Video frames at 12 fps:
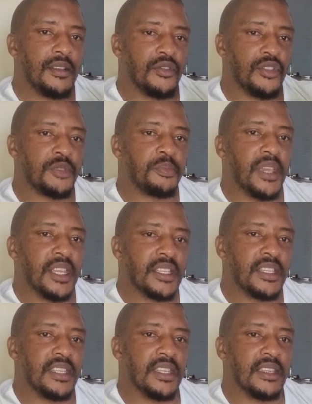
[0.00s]

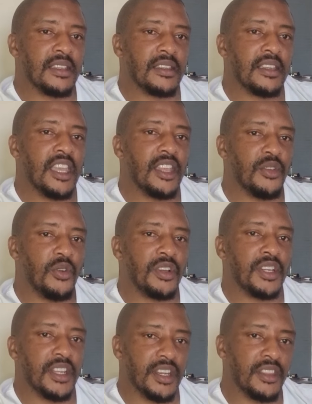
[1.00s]
respecting and
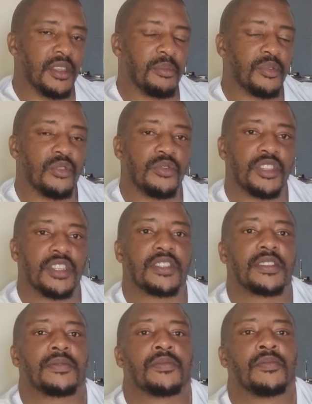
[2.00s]
honoring the process.